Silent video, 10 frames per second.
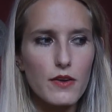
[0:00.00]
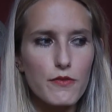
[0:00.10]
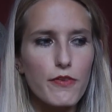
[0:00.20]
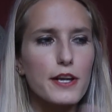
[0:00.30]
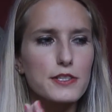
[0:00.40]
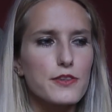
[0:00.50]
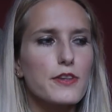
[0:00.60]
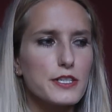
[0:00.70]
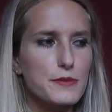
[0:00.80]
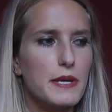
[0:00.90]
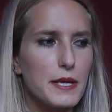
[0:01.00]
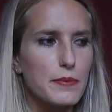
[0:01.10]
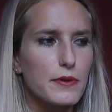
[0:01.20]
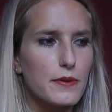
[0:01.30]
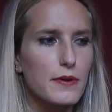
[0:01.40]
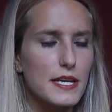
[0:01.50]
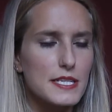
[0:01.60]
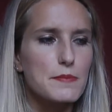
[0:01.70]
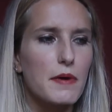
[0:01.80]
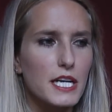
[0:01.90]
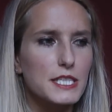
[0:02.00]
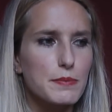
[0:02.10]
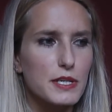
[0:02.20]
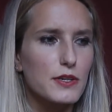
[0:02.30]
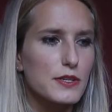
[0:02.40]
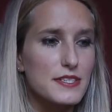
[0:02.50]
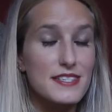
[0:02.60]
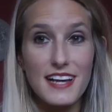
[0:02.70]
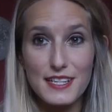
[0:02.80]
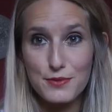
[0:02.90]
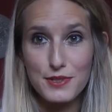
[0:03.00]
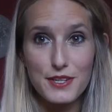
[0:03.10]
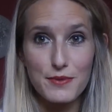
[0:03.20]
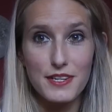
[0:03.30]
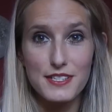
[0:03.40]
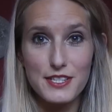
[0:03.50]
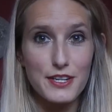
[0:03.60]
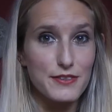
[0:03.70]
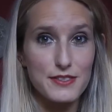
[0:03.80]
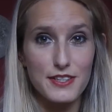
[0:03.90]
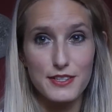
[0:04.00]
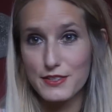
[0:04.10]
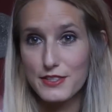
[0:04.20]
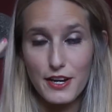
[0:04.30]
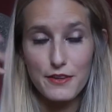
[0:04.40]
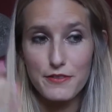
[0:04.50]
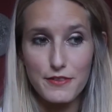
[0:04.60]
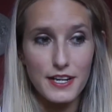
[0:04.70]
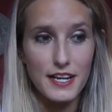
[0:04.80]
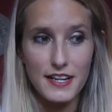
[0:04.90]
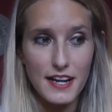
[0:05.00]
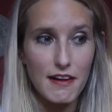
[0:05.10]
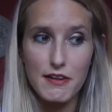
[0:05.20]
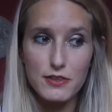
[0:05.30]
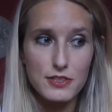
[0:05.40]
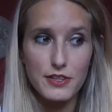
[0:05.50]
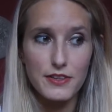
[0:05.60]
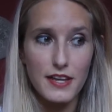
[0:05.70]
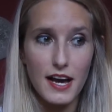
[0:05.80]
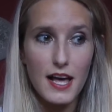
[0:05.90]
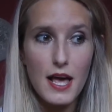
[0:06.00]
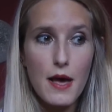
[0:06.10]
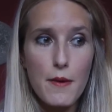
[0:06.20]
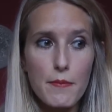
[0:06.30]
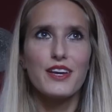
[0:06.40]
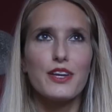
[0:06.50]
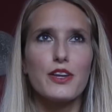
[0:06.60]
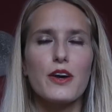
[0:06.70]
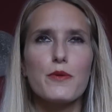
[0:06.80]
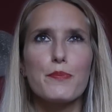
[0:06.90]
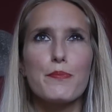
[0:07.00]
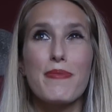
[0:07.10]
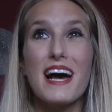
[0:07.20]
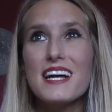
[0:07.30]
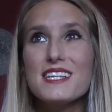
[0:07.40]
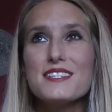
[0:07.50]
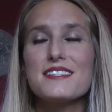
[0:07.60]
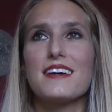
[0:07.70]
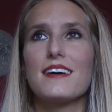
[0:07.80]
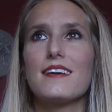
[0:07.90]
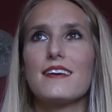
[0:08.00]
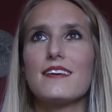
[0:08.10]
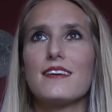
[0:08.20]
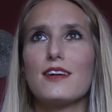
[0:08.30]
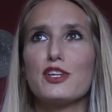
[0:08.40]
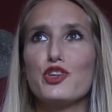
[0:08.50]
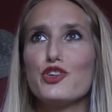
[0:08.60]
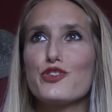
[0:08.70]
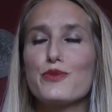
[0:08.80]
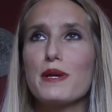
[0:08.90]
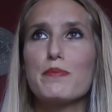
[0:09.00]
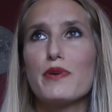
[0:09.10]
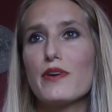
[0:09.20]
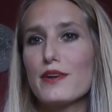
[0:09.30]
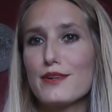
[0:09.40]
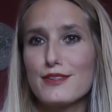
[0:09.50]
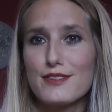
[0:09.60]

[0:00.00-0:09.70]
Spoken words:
focus on those people as much because that's what you want to do, so just go for it and carry on doing that. You know, with bands that used to be put,